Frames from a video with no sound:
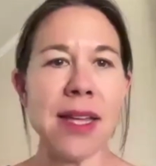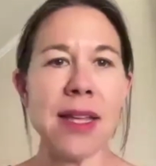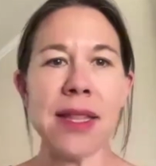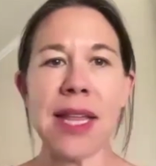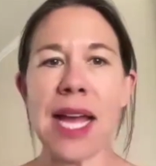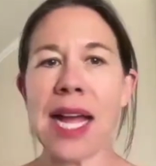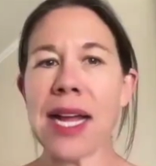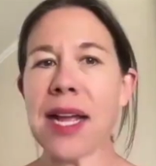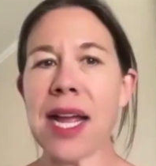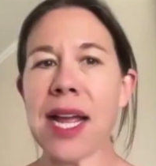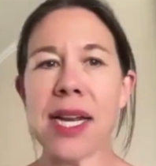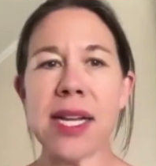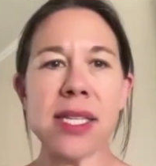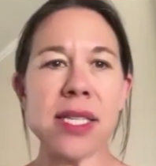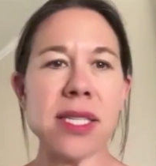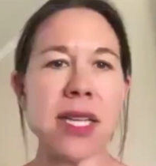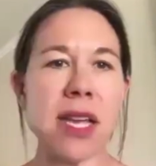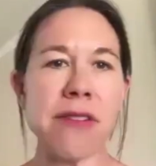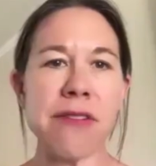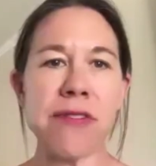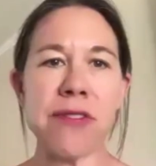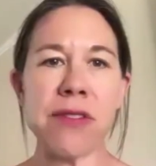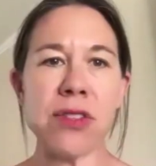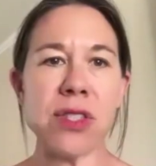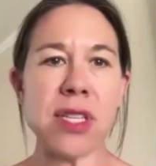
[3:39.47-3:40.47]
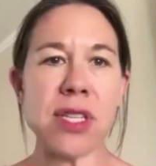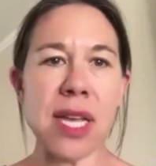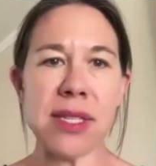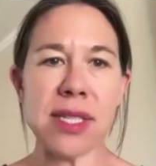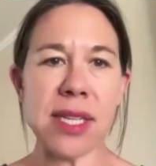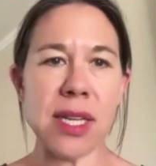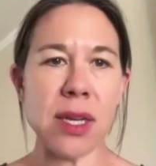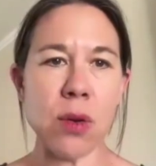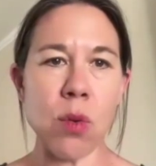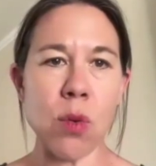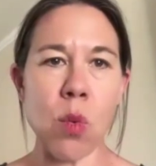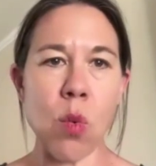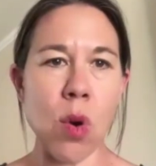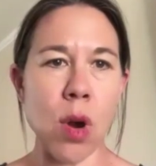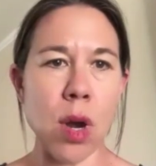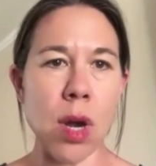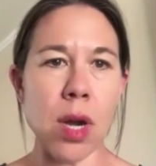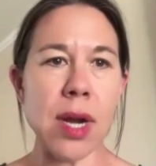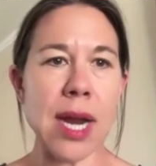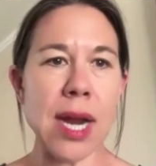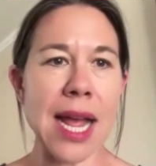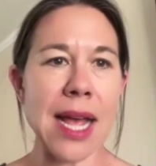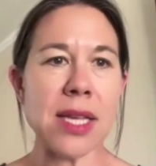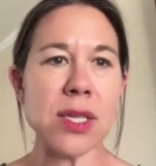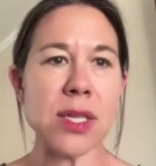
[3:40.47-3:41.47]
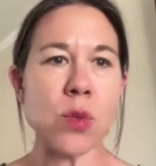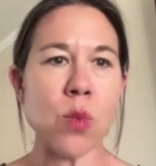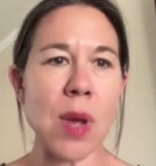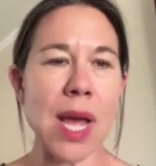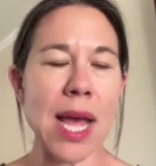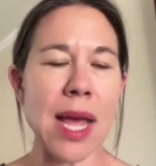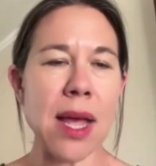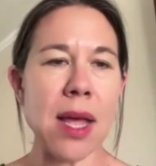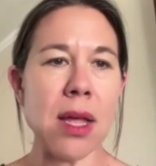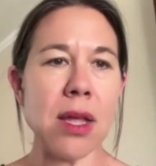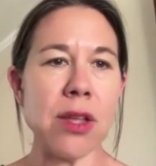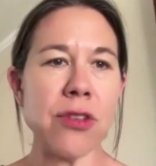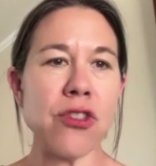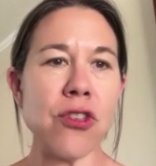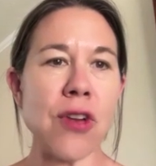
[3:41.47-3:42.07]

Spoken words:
That kind of stuff doesn't work as well,